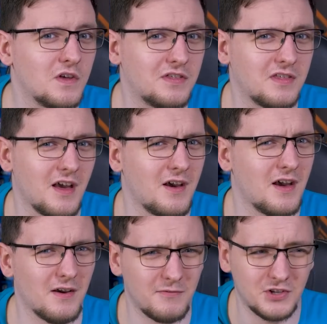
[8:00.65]
with
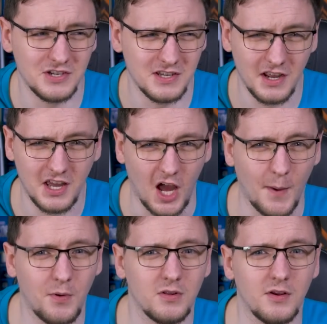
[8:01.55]
just a
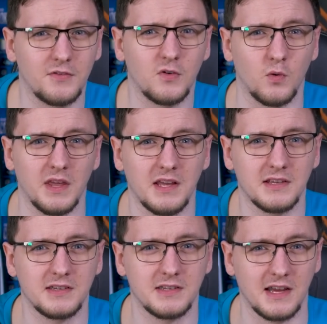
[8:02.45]
couple of
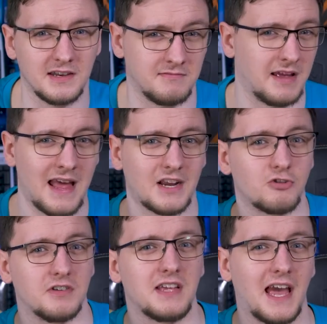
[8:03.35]
tweaks and an
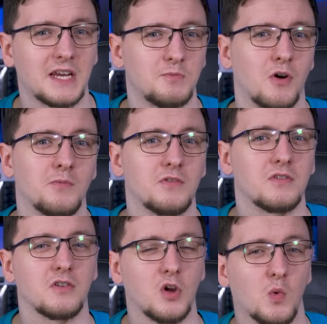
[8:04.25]
extra text
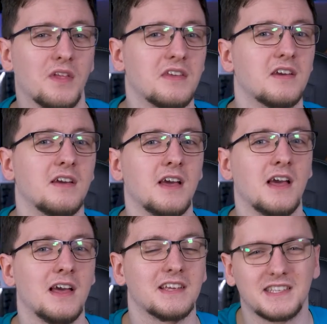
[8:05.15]
prompt to go with it,
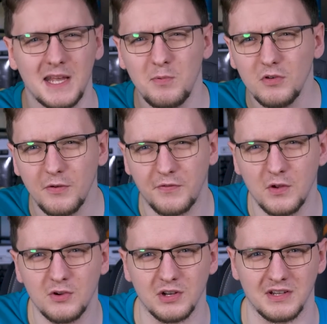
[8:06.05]
Stable
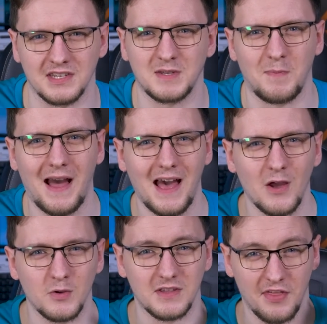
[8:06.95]
Diffusion spat out